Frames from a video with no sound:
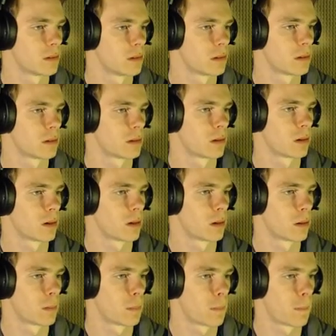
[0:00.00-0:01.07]

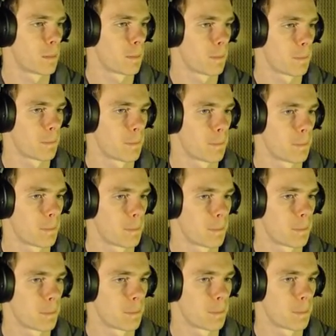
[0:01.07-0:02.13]

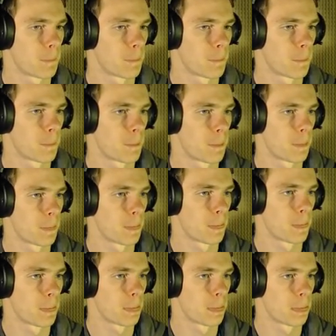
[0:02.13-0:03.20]

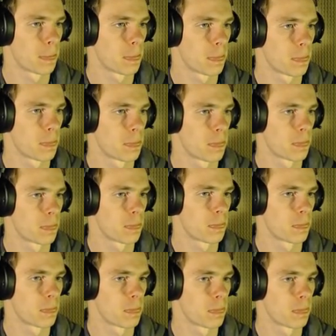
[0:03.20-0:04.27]

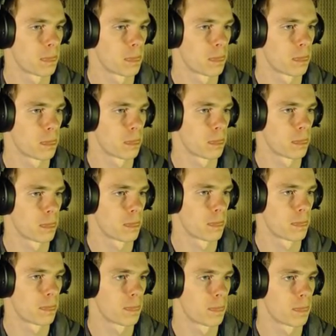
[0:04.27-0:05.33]

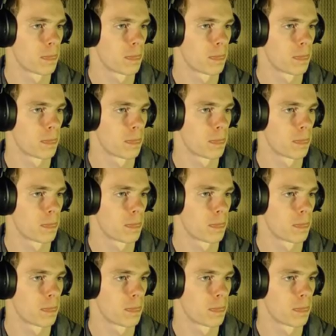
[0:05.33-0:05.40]
[no speech]